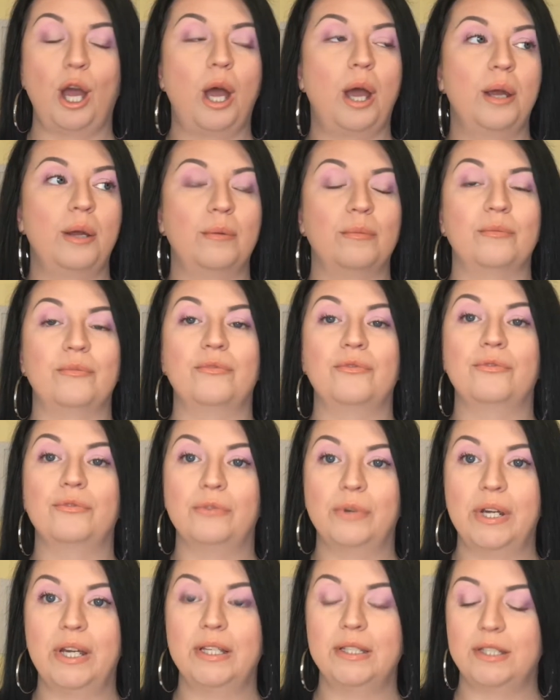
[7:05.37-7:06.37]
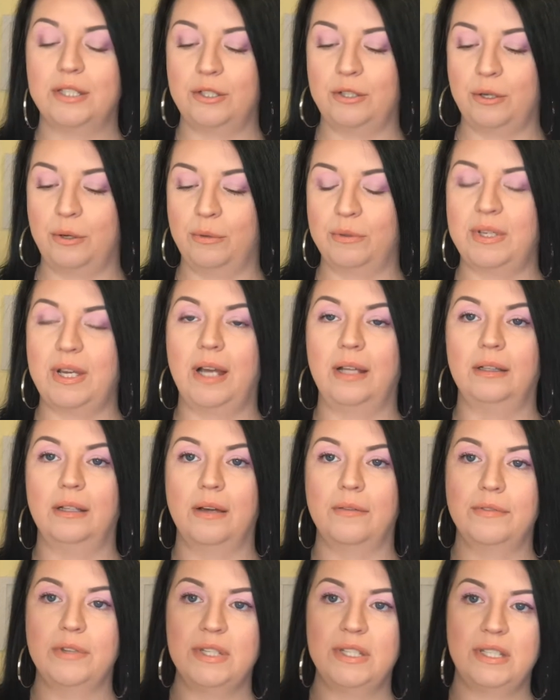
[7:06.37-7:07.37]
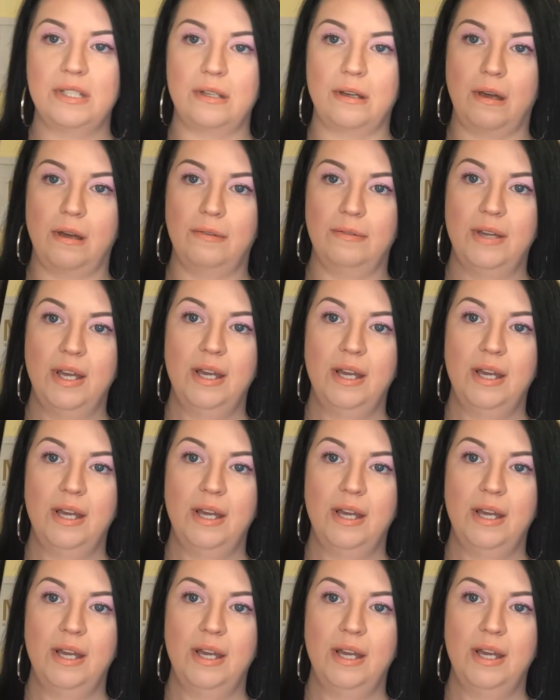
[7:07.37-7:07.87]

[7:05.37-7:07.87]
I am freaking stoked. I love this stuff.